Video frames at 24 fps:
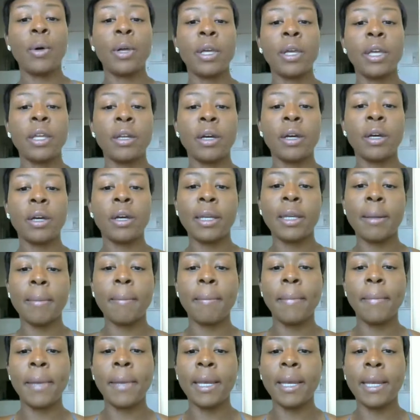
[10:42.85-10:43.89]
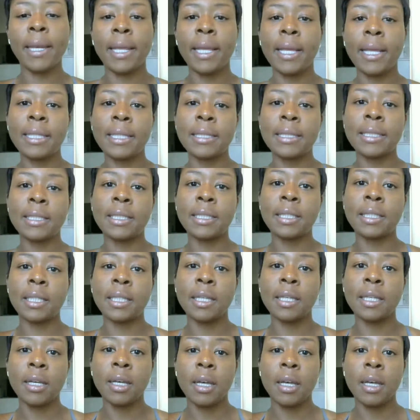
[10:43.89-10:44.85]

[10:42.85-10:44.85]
we'll get on in a minute.